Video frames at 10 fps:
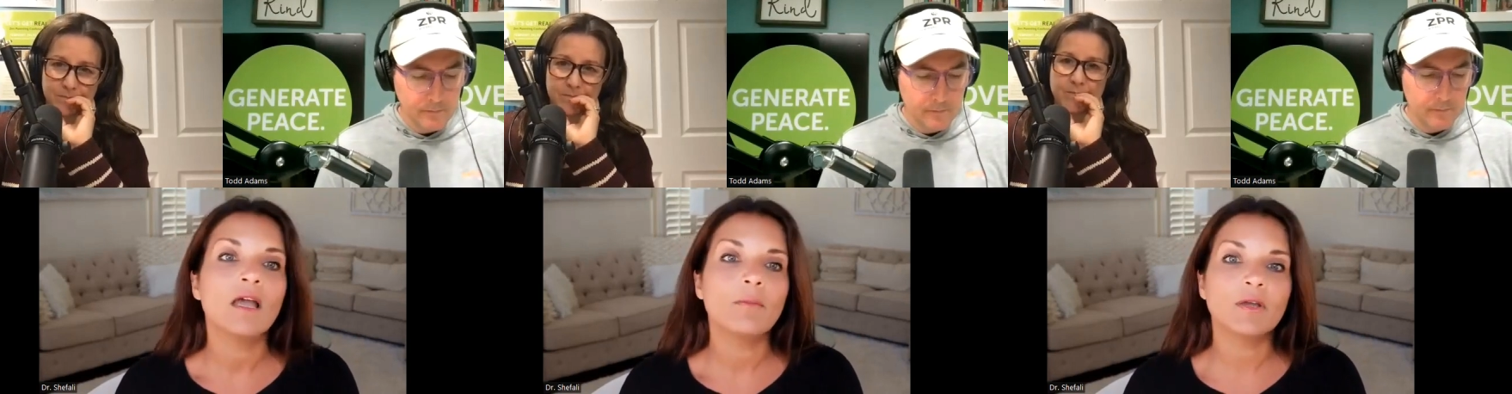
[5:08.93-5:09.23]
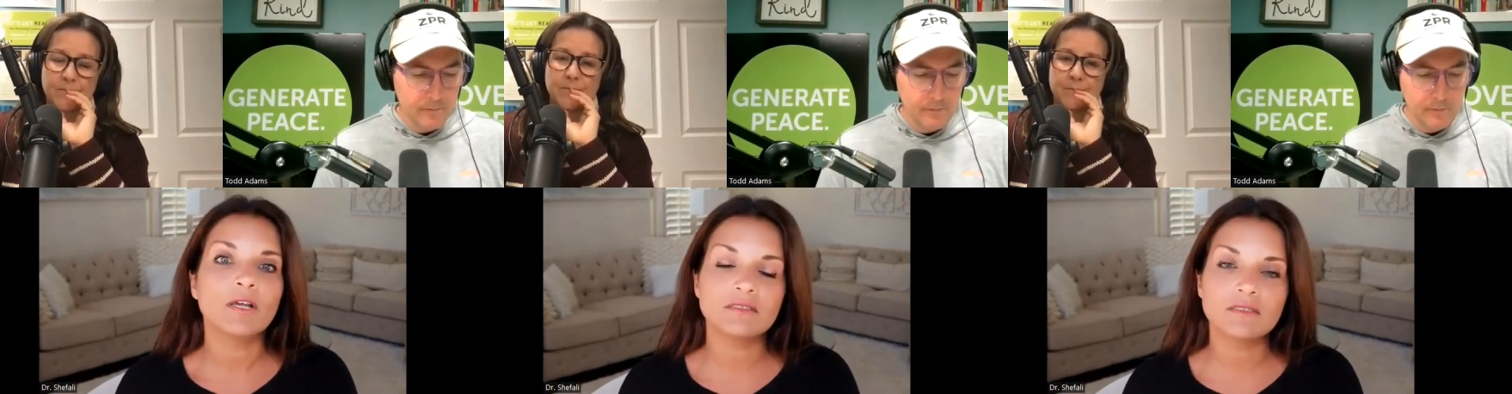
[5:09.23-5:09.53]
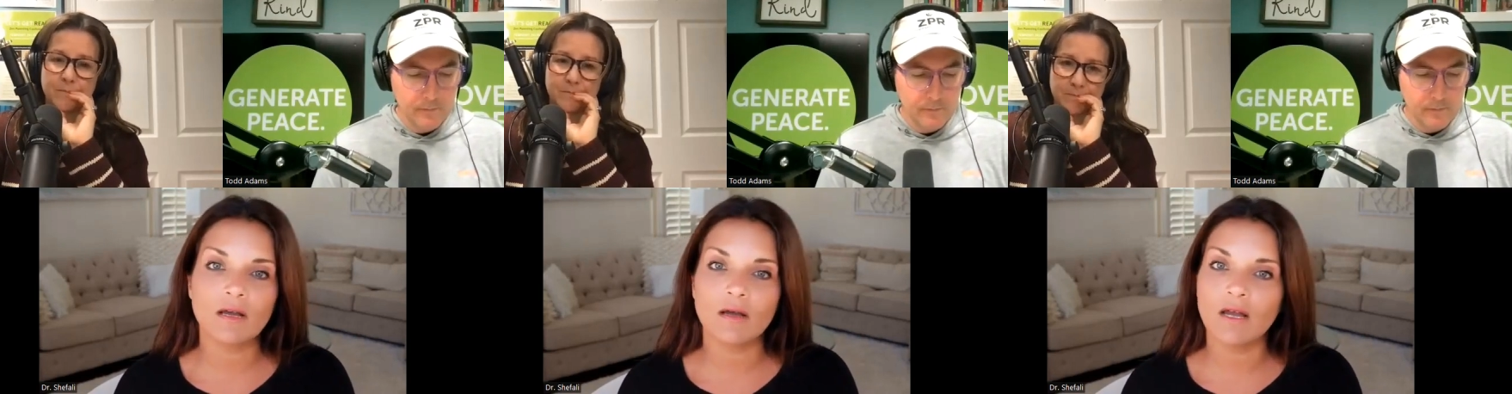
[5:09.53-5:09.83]
Speaker 1: because
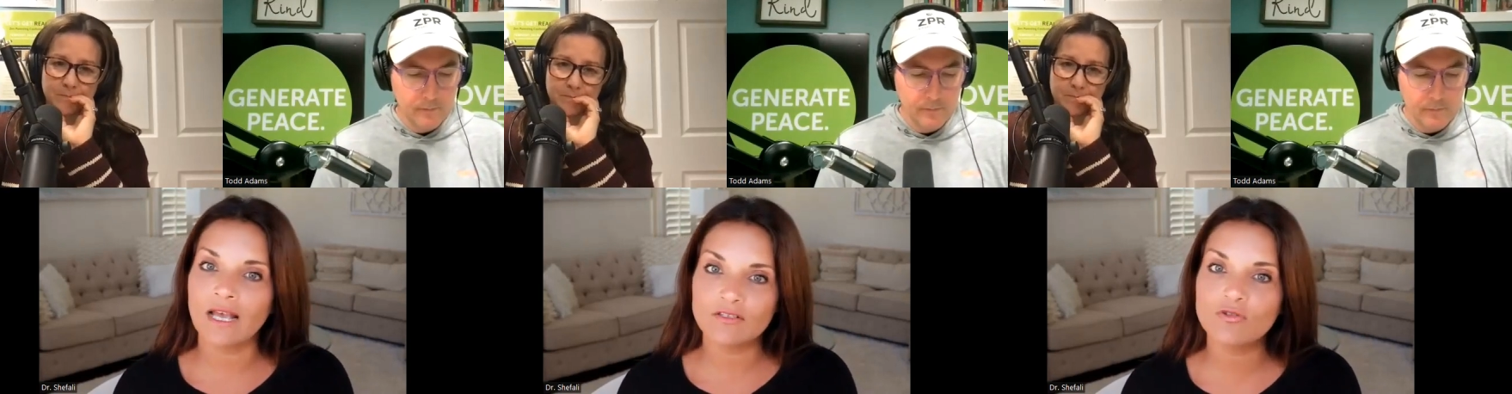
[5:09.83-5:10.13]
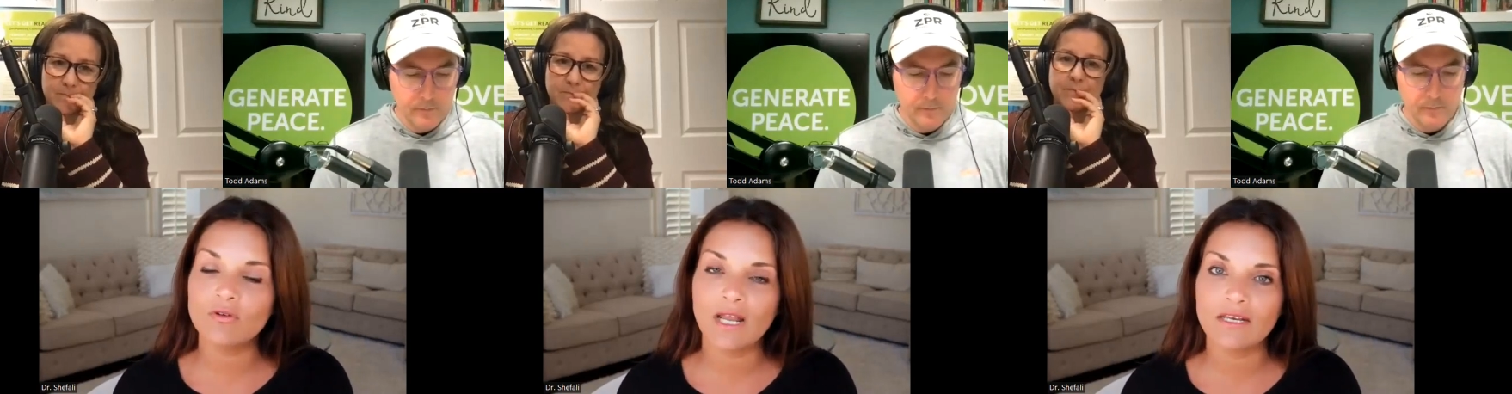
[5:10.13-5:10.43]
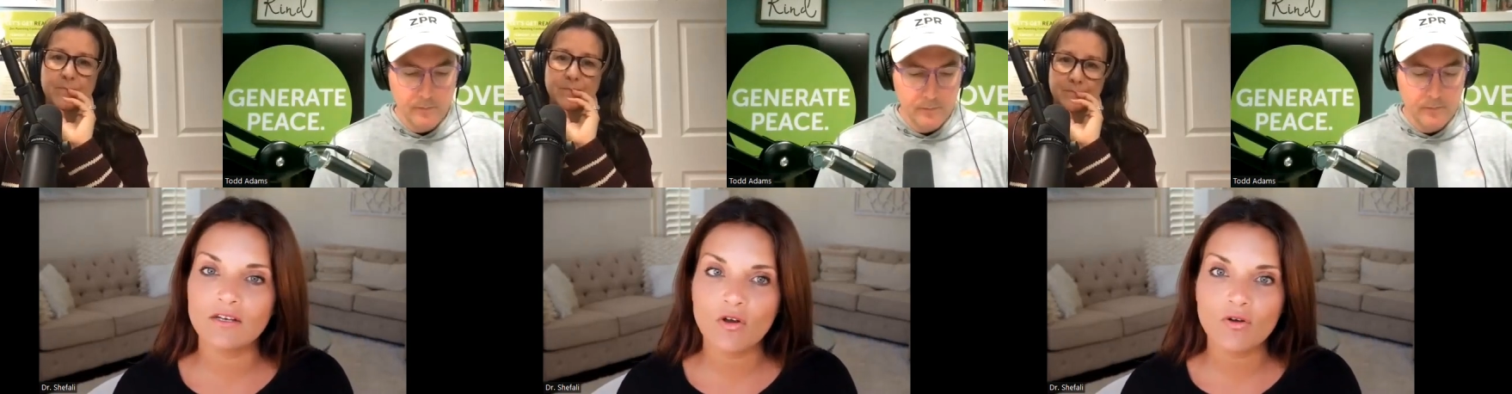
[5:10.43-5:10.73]
uh, as you and i
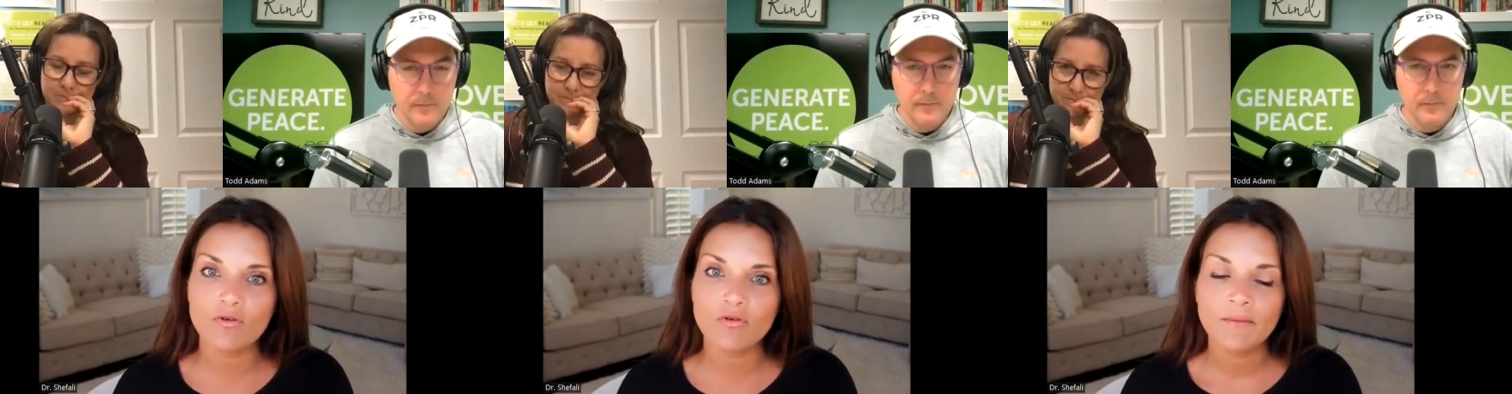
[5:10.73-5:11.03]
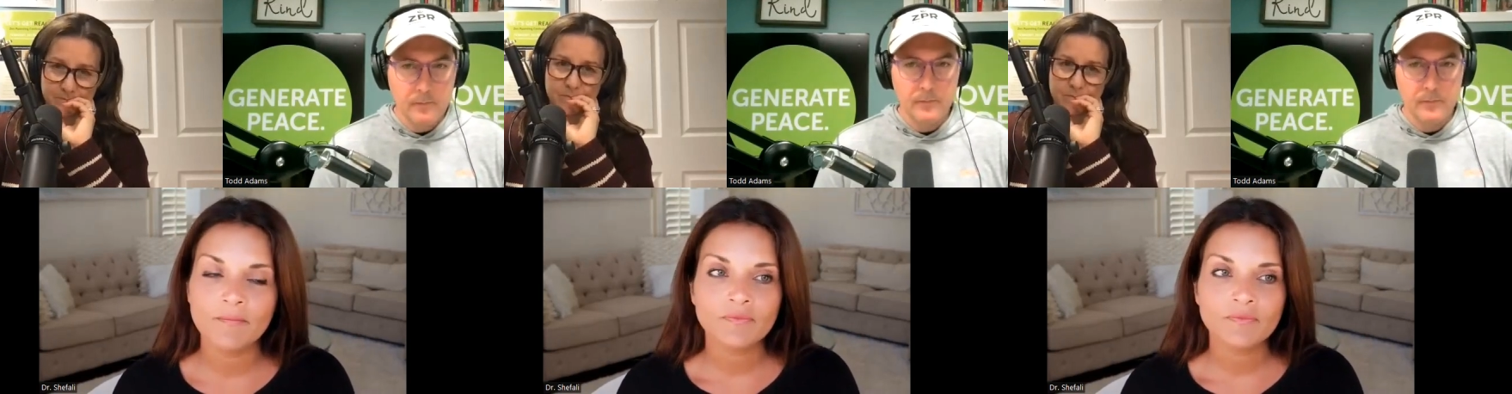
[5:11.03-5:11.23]
know